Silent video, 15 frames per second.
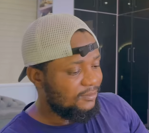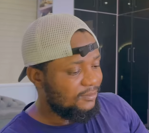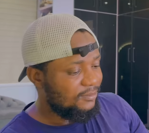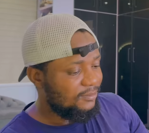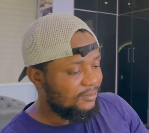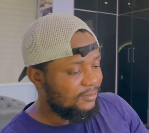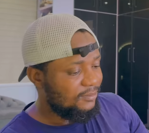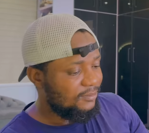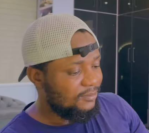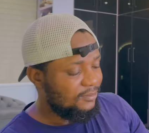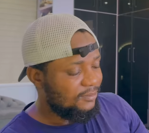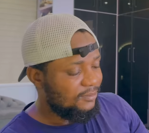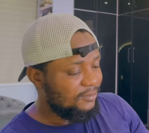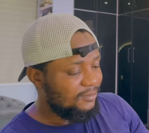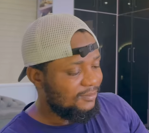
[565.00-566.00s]

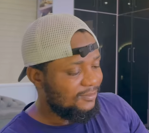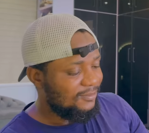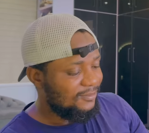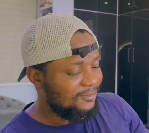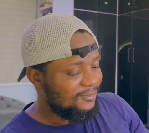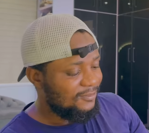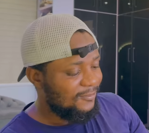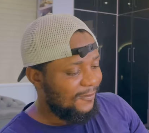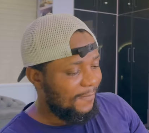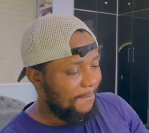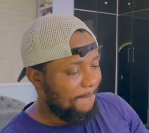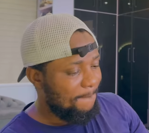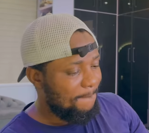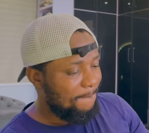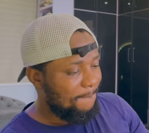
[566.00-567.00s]

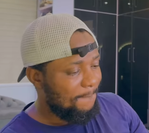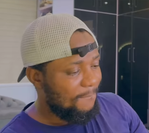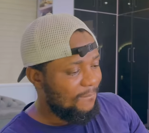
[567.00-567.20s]
Nothing is said.